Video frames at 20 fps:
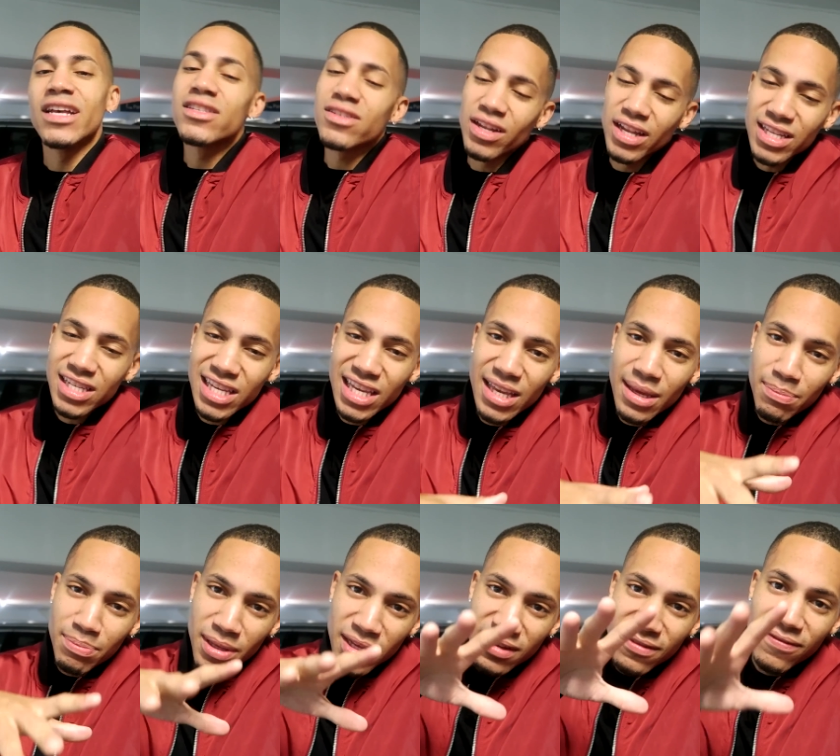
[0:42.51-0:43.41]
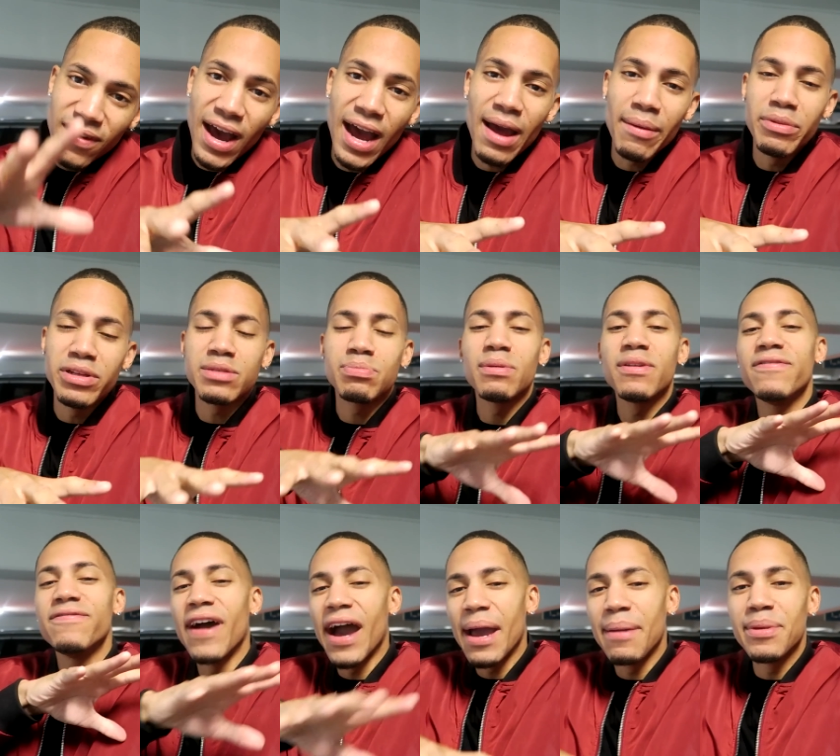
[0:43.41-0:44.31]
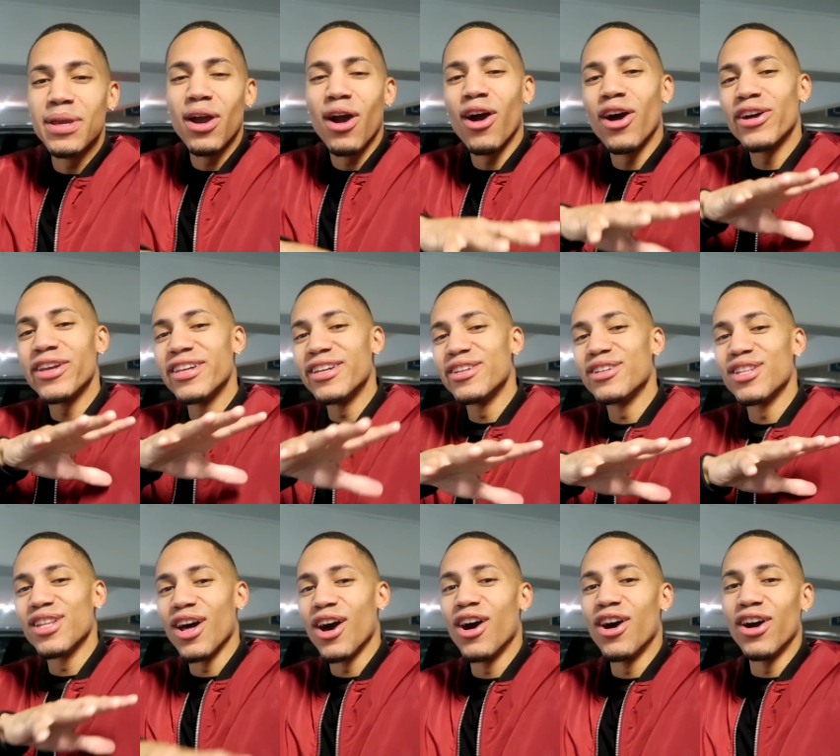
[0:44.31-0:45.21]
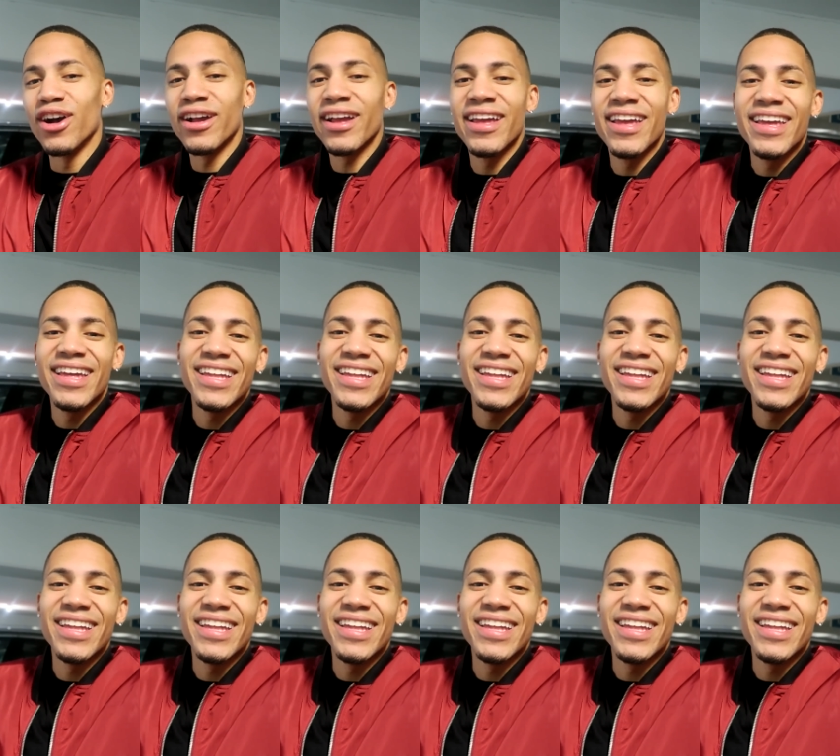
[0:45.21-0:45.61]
So let's keep this vibe. Let's be vibey all year long.